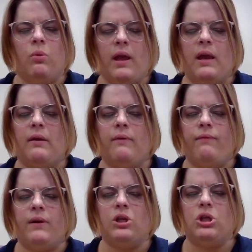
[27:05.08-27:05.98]
YA
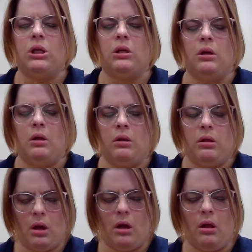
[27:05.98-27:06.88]
nonfiction,
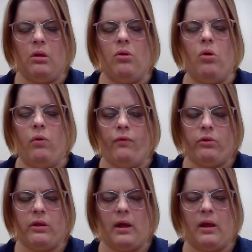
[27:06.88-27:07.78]
adult,
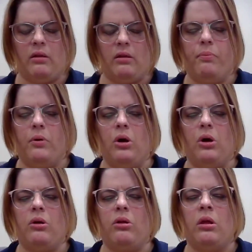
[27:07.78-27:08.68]
oversized
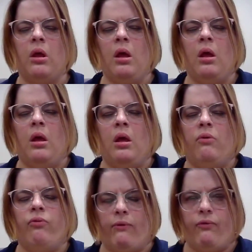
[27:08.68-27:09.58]
books,
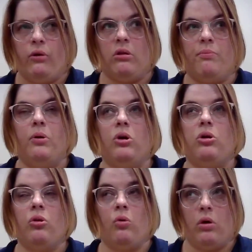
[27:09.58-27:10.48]
reference
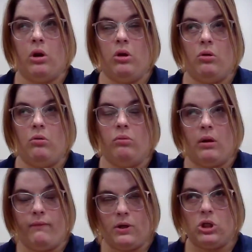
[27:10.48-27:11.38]
books,
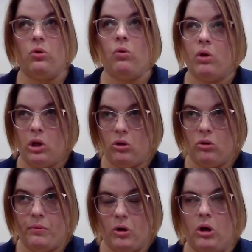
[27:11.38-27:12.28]
nonfiction audio
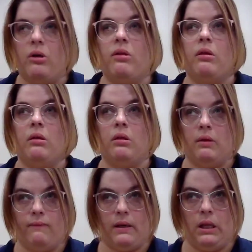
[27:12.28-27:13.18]
books,
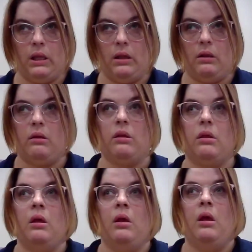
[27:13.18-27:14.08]

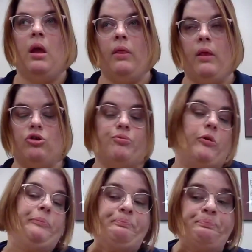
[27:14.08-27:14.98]
DVDs, and large print.